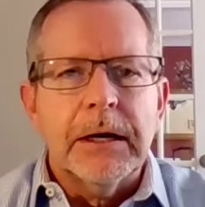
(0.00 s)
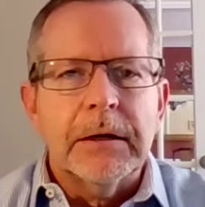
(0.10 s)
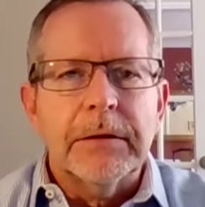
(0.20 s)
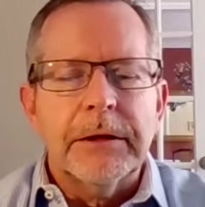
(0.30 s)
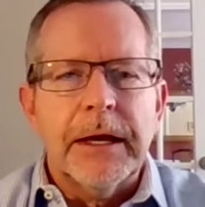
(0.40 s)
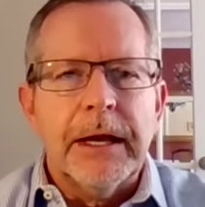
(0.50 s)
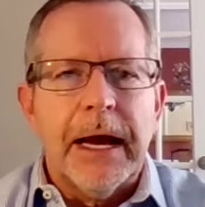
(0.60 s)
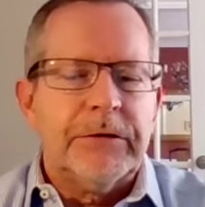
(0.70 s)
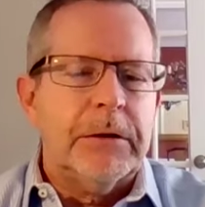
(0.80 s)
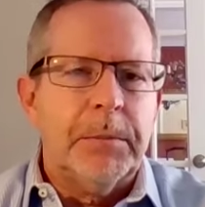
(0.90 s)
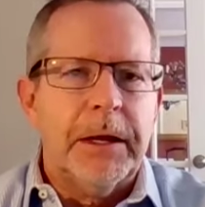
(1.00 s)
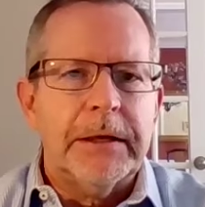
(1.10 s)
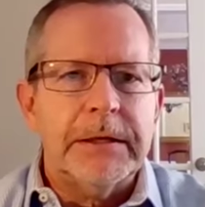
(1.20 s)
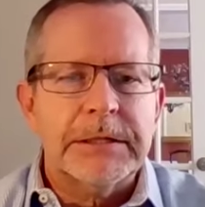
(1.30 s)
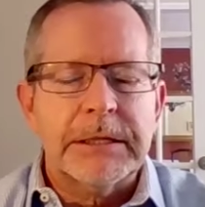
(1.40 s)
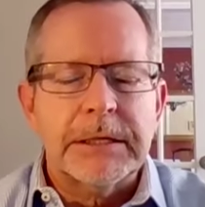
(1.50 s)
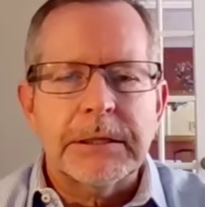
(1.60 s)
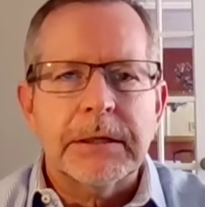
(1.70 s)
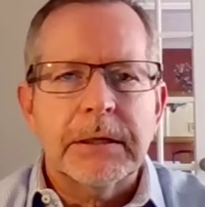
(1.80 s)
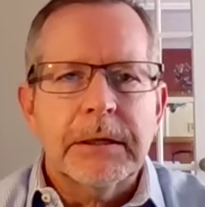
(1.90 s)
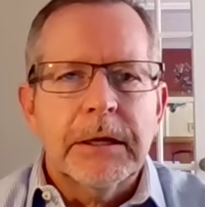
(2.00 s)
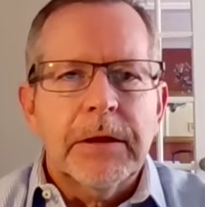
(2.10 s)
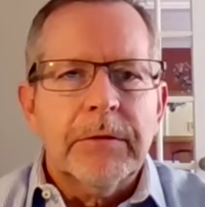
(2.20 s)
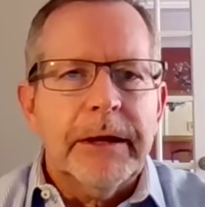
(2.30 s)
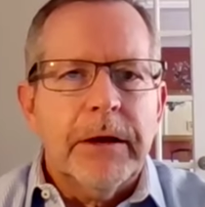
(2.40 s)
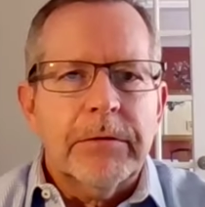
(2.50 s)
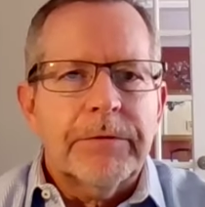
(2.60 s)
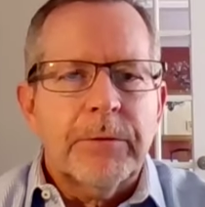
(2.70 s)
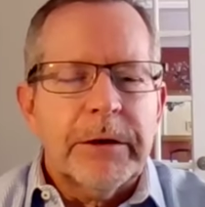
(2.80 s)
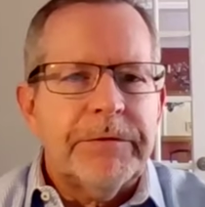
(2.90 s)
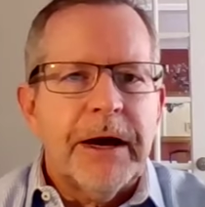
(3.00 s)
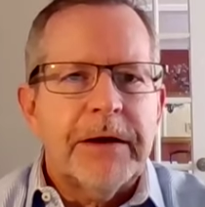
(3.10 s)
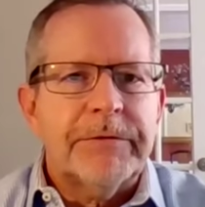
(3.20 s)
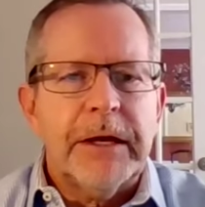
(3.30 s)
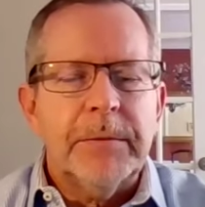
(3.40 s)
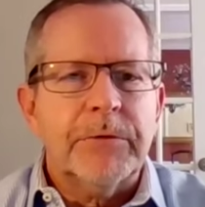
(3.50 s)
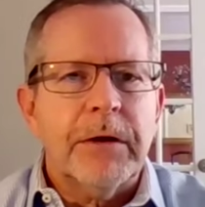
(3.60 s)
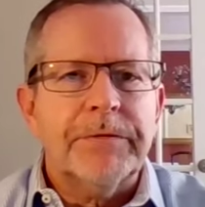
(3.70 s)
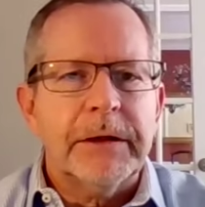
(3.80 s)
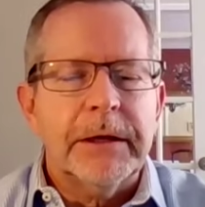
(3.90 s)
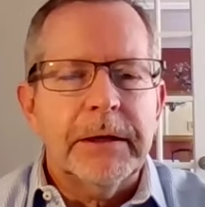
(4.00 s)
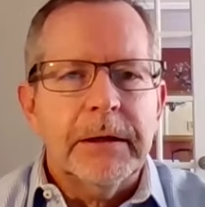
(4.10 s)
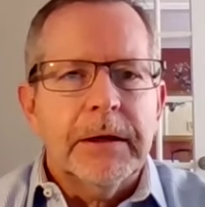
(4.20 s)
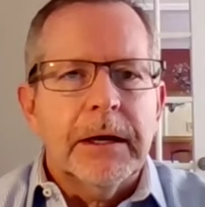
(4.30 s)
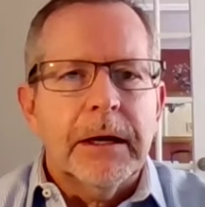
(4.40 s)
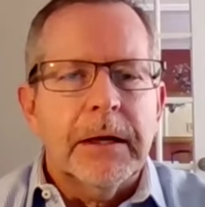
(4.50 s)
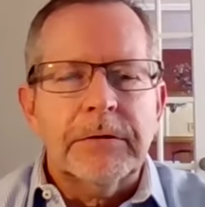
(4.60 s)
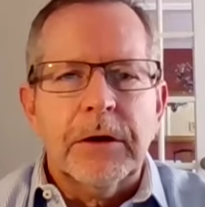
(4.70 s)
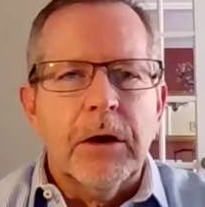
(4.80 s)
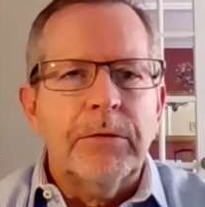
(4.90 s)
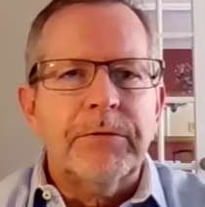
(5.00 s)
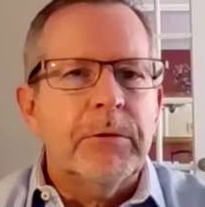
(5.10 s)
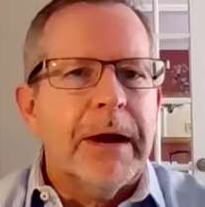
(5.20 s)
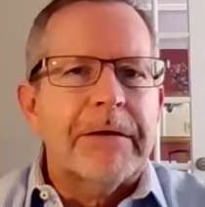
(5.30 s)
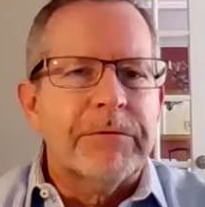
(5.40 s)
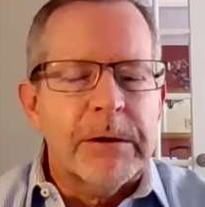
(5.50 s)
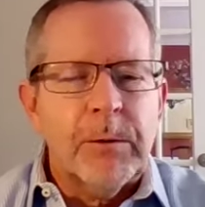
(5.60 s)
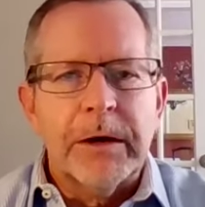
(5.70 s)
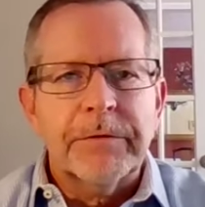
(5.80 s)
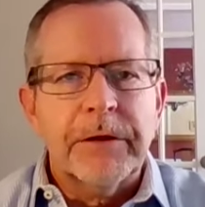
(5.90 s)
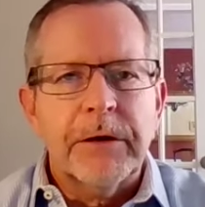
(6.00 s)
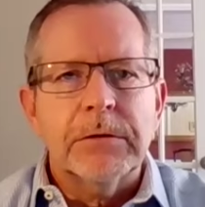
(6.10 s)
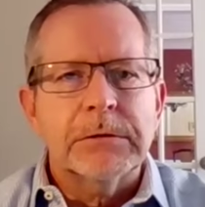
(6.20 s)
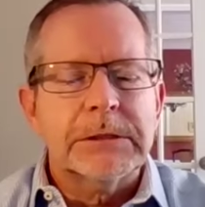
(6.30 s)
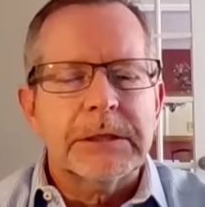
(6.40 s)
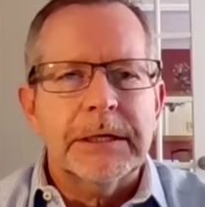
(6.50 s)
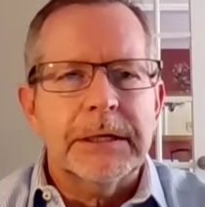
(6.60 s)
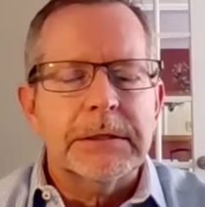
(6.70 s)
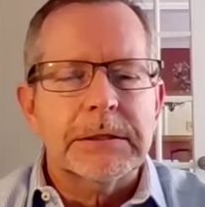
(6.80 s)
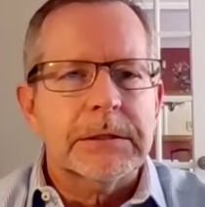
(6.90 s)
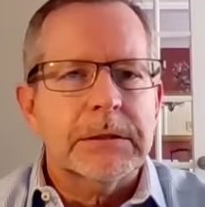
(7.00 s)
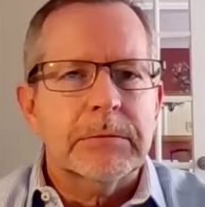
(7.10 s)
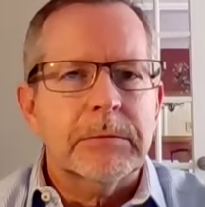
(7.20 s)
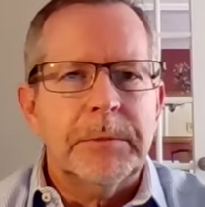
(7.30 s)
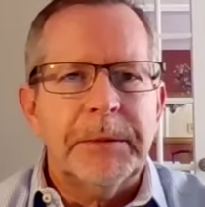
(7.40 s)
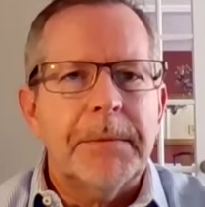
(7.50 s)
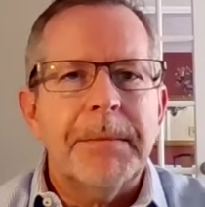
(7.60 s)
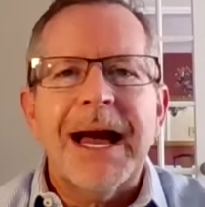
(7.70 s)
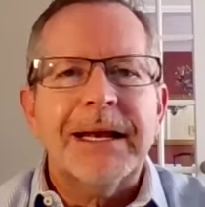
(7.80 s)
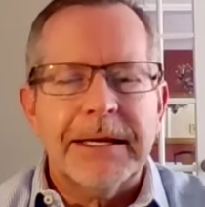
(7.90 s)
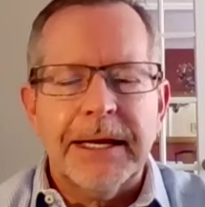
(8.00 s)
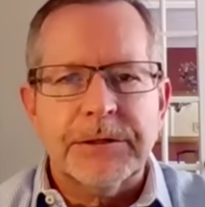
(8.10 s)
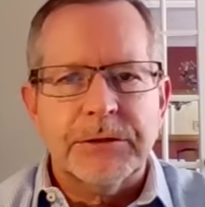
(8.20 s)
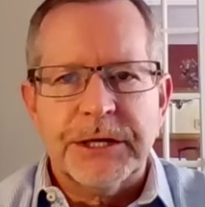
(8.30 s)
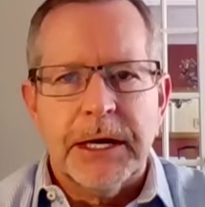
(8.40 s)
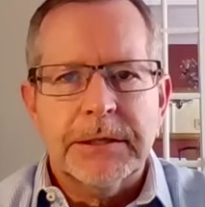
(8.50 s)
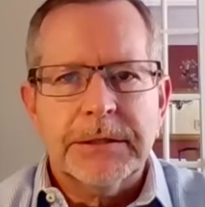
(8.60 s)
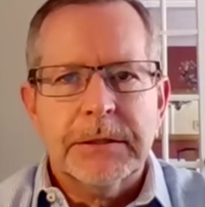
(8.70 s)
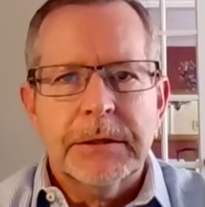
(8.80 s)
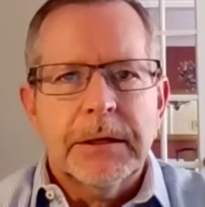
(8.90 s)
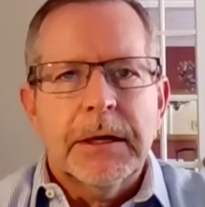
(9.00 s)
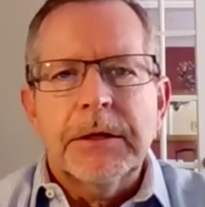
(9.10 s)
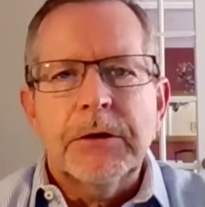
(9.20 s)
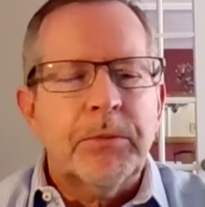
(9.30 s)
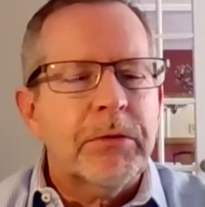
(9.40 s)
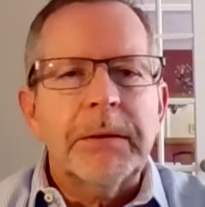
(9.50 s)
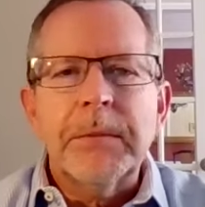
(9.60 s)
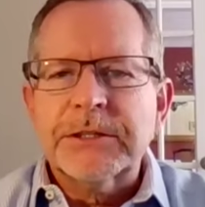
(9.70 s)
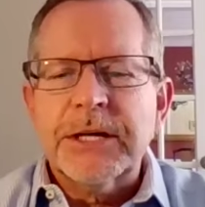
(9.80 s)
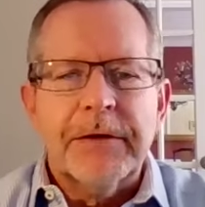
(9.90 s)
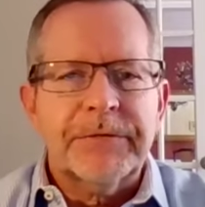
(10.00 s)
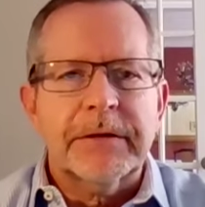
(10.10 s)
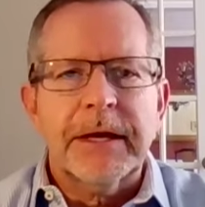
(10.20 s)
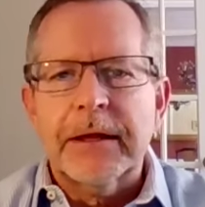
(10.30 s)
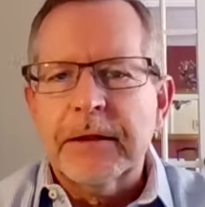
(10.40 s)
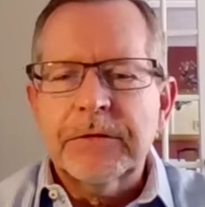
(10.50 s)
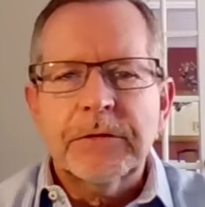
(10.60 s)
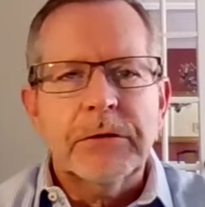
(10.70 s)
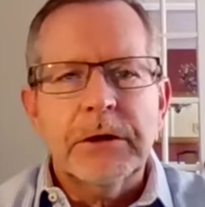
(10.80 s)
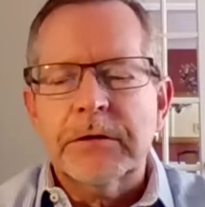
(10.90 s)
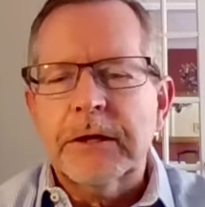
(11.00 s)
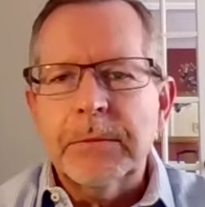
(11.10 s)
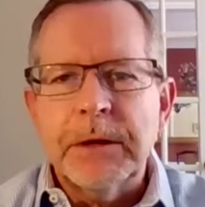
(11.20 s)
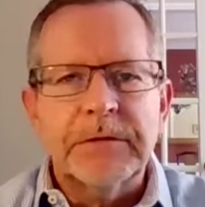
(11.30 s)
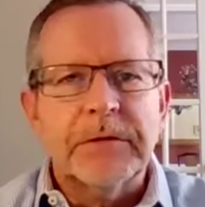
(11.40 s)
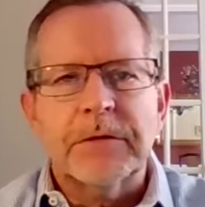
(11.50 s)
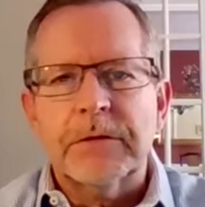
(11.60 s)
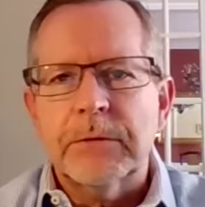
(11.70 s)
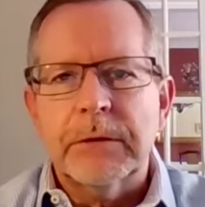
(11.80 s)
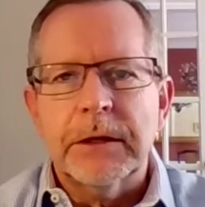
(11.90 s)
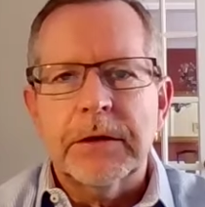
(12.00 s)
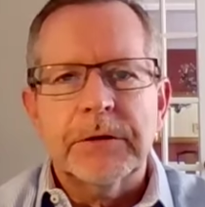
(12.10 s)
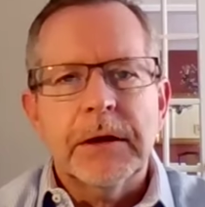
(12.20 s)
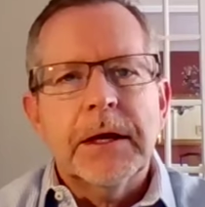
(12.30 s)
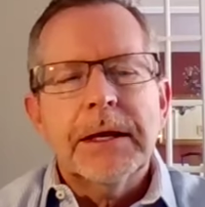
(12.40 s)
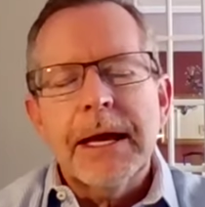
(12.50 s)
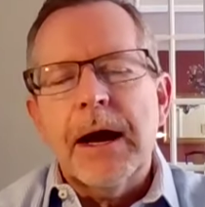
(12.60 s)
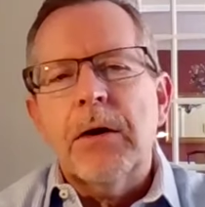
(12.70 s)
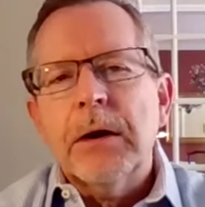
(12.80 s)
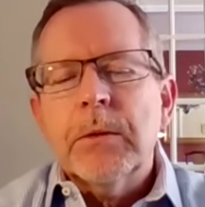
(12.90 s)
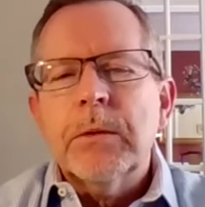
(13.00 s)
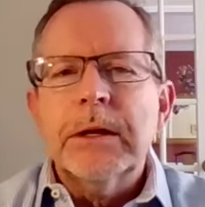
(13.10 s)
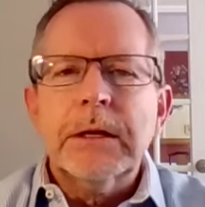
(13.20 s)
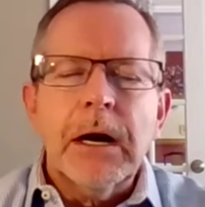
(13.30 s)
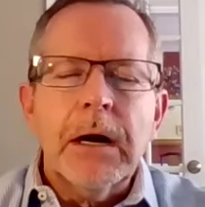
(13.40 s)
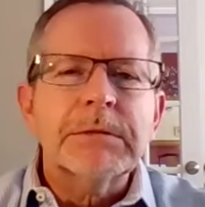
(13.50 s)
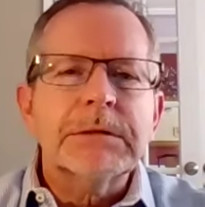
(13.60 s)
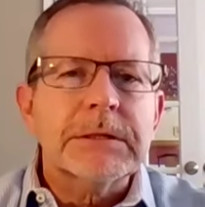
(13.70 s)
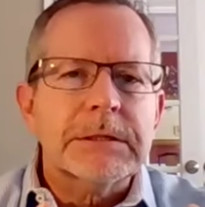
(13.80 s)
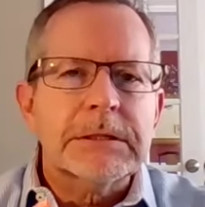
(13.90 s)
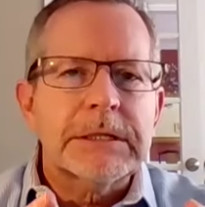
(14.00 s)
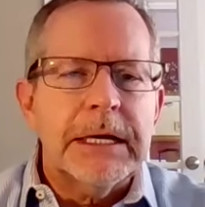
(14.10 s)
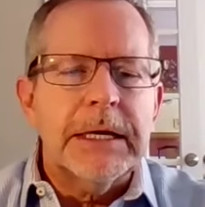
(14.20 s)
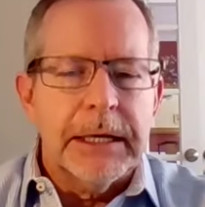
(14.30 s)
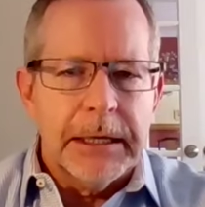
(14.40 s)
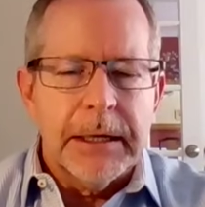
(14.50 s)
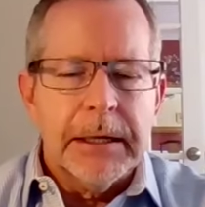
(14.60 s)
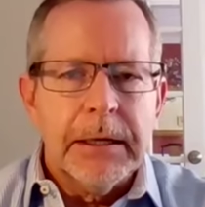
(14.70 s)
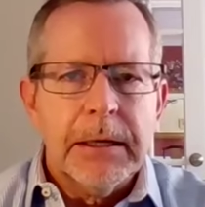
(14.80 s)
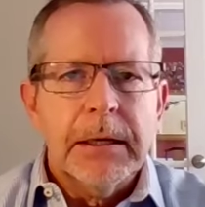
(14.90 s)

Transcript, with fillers: uh, that actually played this season. 345 teams roughly. To go through every one of those is would be a maddening exercise. You pretty much have to take this is who your team is. This is who it is. Now, when it comes to seeding,